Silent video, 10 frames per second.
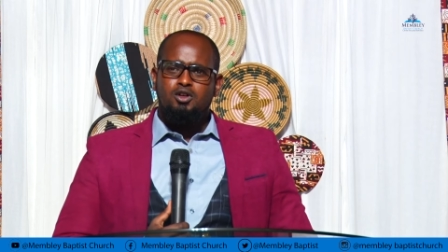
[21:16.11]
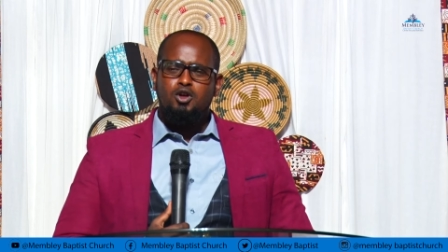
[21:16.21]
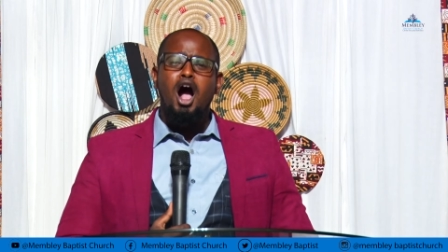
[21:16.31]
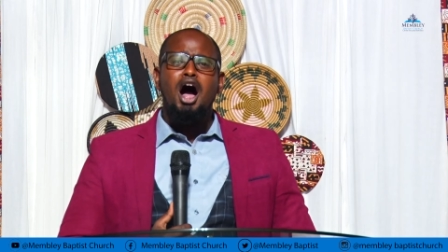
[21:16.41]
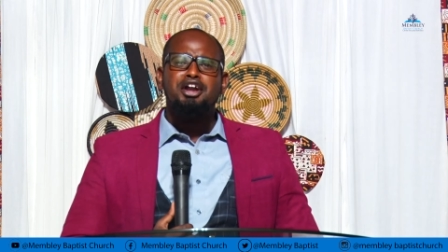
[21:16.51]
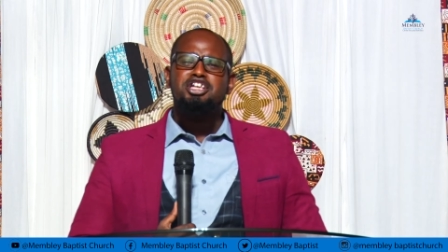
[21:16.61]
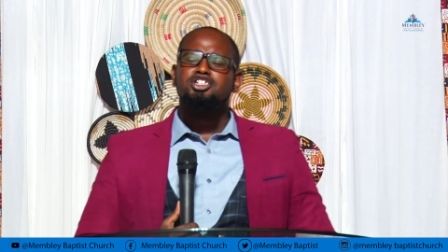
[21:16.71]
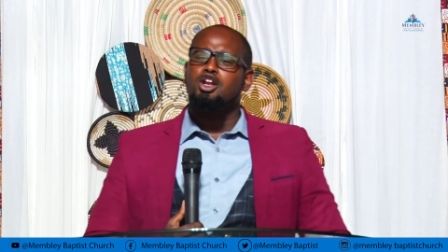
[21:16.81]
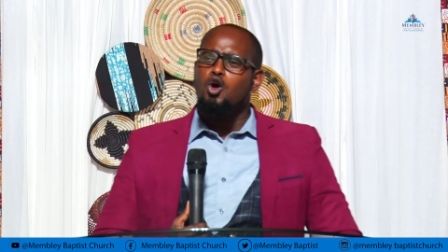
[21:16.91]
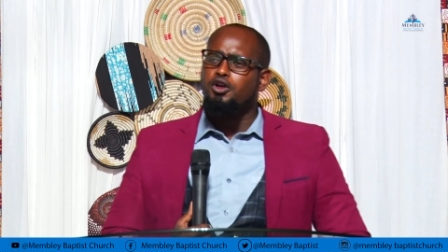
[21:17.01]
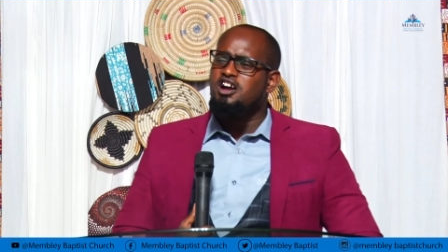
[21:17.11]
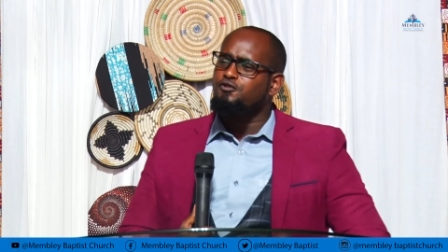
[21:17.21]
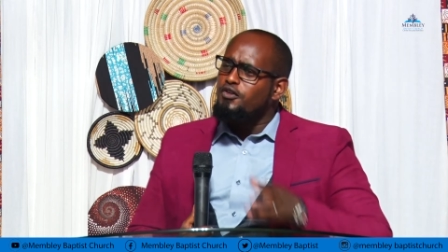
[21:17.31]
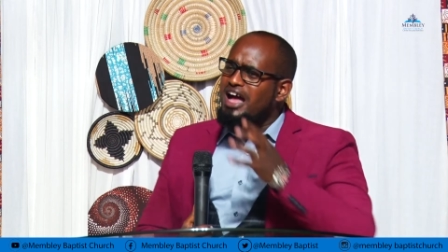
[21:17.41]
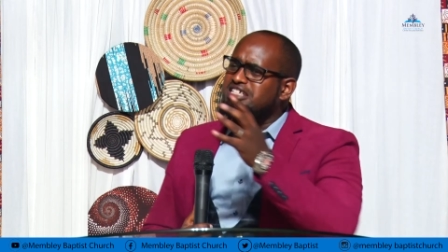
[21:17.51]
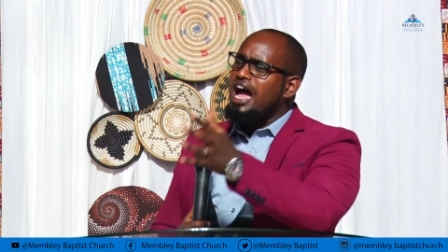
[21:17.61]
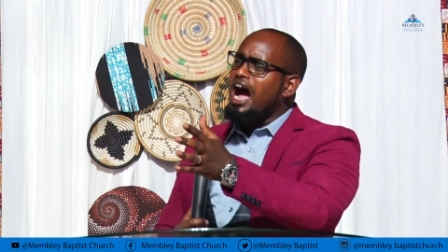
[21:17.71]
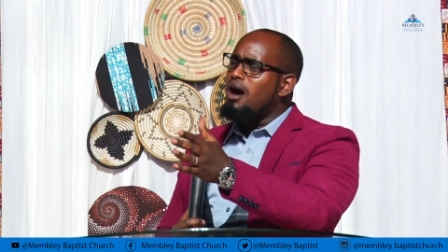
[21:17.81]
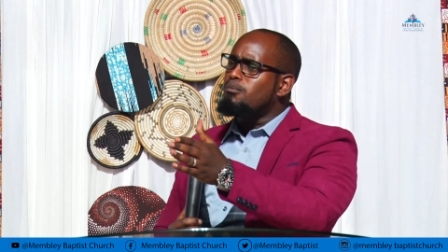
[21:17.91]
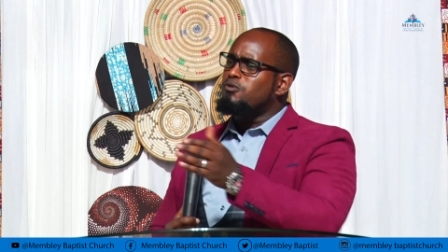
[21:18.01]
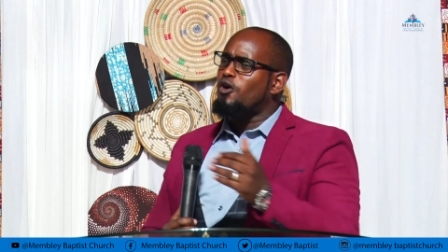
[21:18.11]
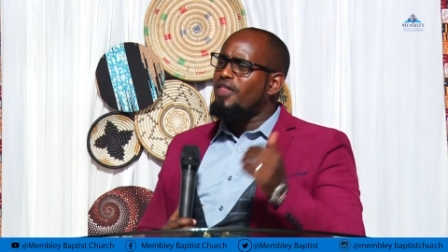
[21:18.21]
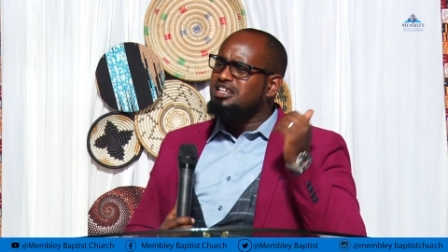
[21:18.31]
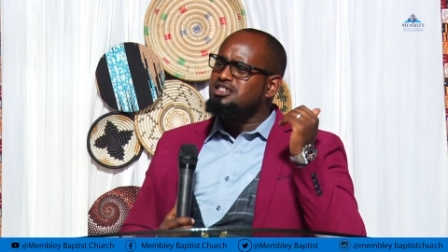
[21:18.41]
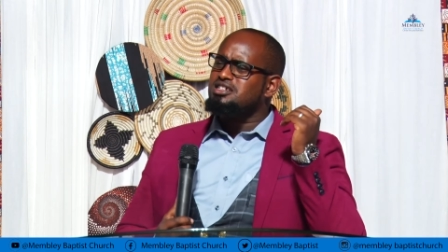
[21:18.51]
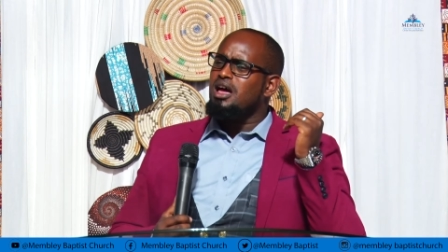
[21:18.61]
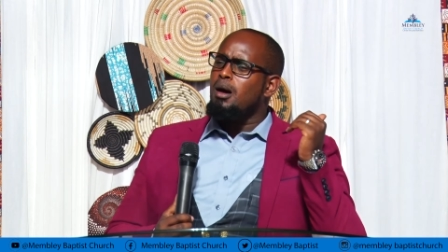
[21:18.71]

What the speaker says: God is looking for that arm, for that